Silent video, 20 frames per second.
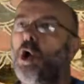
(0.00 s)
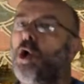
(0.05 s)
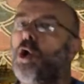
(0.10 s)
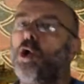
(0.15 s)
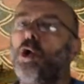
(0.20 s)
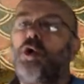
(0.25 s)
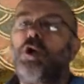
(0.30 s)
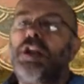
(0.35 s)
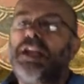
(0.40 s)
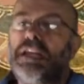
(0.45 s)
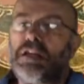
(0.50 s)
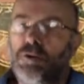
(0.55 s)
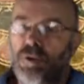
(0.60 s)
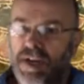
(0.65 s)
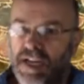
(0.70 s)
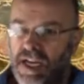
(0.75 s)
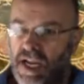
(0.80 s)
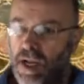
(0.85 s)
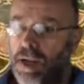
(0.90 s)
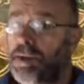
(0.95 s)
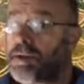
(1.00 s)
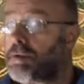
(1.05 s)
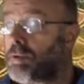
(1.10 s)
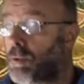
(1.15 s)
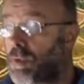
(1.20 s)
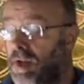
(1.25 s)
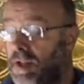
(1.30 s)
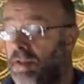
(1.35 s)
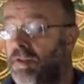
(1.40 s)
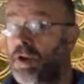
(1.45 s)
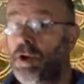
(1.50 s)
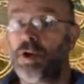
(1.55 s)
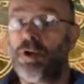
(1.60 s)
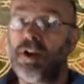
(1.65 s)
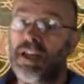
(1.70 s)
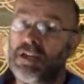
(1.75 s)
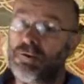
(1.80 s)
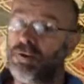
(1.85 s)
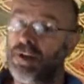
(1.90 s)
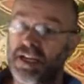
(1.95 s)
early Greek history, the
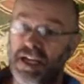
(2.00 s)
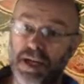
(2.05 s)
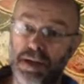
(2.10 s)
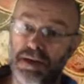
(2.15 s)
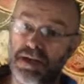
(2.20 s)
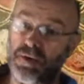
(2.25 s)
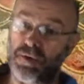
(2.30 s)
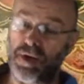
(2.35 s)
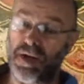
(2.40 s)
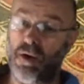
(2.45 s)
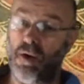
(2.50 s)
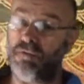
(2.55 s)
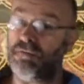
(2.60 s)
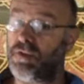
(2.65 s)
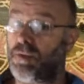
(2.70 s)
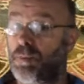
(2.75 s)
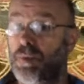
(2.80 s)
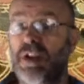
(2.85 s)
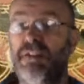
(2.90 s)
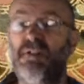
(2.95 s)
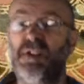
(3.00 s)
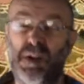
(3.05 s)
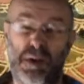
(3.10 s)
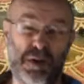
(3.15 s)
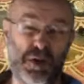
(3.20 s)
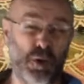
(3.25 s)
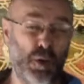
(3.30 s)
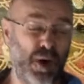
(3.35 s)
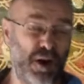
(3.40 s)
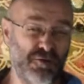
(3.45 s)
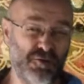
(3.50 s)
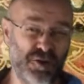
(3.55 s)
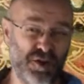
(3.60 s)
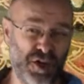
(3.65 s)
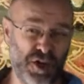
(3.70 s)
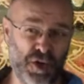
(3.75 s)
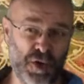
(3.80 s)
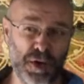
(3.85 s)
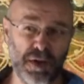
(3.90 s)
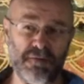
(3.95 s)
early Greek history of the previous 200
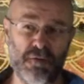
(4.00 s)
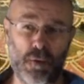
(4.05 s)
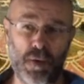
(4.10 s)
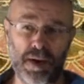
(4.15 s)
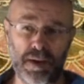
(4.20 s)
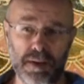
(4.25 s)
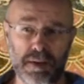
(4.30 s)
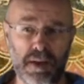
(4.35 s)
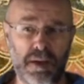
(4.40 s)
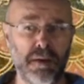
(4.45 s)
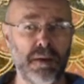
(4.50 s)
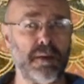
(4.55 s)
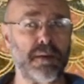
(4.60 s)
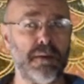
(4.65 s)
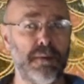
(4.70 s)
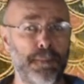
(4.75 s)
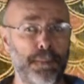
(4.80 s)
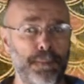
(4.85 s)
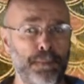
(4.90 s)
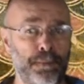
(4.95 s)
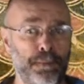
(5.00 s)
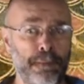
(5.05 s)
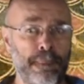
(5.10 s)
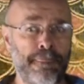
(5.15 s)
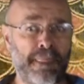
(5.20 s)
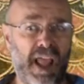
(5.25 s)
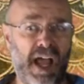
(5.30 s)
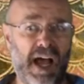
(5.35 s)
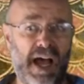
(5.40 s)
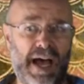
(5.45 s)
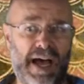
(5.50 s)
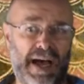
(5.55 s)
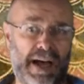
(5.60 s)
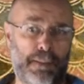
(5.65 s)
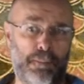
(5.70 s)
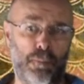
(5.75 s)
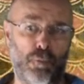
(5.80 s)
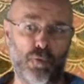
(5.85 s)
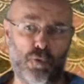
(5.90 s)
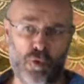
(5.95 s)
years, for instance.
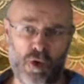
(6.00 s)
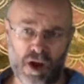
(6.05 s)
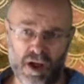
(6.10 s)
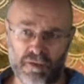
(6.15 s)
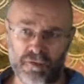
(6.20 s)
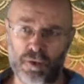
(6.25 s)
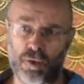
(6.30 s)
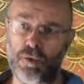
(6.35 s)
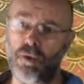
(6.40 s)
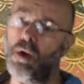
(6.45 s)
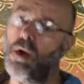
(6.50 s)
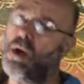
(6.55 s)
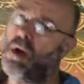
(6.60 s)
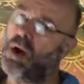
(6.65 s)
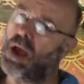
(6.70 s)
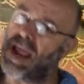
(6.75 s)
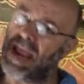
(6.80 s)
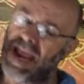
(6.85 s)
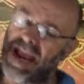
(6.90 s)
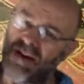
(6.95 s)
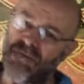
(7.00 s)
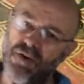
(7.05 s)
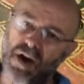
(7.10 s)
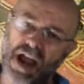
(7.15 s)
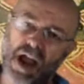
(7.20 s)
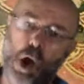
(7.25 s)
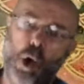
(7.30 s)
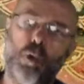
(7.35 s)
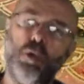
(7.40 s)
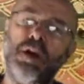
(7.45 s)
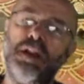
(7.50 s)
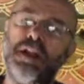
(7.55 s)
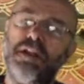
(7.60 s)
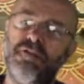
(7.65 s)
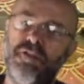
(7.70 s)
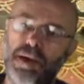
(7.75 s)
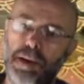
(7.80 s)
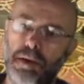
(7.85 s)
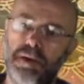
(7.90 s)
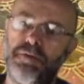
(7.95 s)
Rather, only
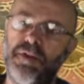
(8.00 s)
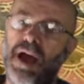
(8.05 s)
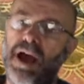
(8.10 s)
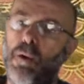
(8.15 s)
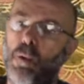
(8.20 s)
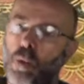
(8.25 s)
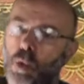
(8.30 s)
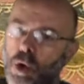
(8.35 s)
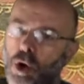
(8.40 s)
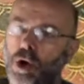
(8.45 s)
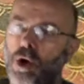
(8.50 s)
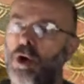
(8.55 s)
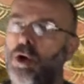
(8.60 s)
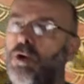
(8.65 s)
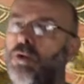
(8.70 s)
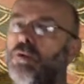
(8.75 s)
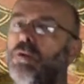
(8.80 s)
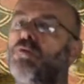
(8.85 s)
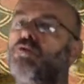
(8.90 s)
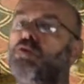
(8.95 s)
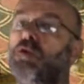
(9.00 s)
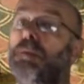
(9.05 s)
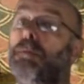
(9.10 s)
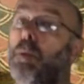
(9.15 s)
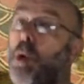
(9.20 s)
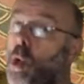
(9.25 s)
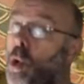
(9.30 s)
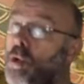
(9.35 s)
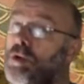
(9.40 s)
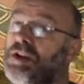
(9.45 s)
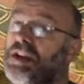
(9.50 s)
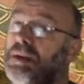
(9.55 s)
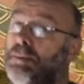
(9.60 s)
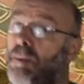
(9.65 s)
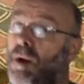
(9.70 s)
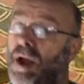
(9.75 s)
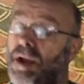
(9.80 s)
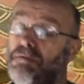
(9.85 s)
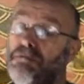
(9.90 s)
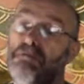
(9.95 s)
things that were reported
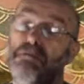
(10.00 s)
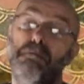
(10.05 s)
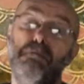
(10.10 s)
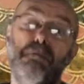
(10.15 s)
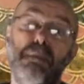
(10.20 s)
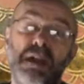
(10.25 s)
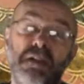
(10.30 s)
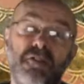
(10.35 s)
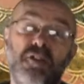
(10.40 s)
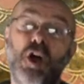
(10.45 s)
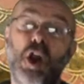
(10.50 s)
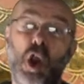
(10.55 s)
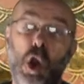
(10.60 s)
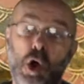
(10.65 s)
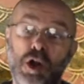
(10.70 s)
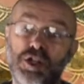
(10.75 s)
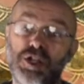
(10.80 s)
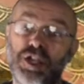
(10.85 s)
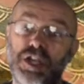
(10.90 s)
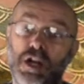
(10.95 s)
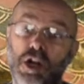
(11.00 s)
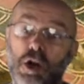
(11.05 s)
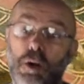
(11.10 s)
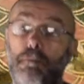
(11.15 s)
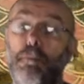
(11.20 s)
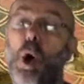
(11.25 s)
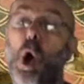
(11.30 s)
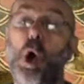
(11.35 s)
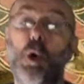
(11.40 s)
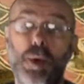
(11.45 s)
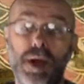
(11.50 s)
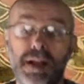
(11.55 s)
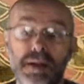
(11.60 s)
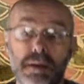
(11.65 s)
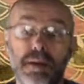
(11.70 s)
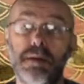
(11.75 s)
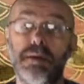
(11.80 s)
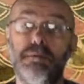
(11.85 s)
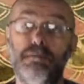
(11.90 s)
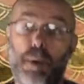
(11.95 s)
by mythological
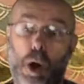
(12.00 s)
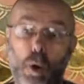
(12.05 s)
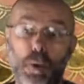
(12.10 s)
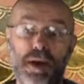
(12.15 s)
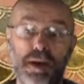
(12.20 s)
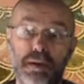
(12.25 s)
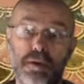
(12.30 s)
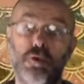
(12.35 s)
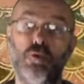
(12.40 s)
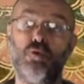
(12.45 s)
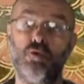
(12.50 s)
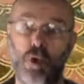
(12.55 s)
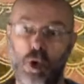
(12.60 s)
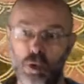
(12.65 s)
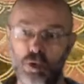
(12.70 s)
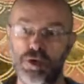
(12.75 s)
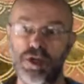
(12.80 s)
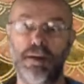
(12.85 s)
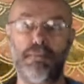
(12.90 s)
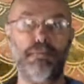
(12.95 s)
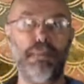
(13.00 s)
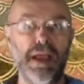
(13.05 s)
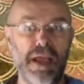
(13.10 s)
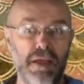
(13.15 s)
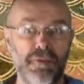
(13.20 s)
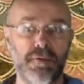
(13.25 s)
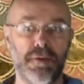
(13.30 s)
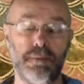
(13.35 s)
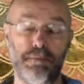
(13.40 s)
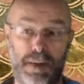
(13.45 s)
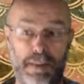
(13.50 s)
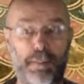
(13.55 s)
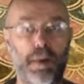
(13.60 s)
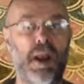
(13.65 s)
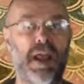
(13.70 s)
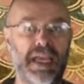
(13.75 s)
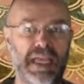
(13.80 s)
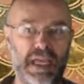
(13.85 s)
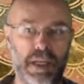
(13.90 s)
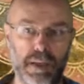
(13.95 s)
poets, poets who wrote myths,
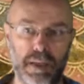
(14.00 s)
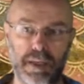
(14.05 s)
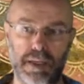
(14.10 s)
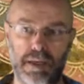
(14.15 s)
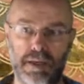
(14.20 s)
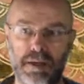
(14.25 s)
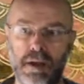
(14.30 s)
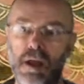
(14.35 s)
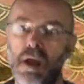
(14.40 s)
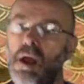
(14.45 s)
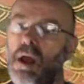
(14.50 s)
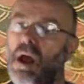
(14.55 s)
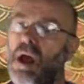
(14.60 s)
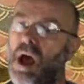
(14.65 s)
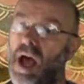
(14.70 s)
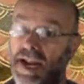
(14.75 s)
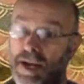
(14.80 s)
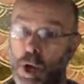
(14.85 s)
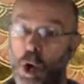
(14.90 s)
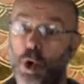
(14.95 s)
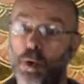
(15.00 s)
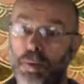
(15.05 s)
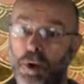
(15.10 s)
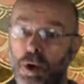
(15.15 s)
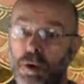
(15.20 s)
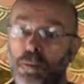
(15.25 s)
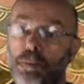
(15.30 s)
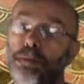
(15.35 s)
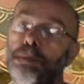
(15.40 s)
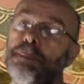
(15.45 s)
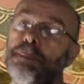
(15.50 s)
people like Hesiod and Homer,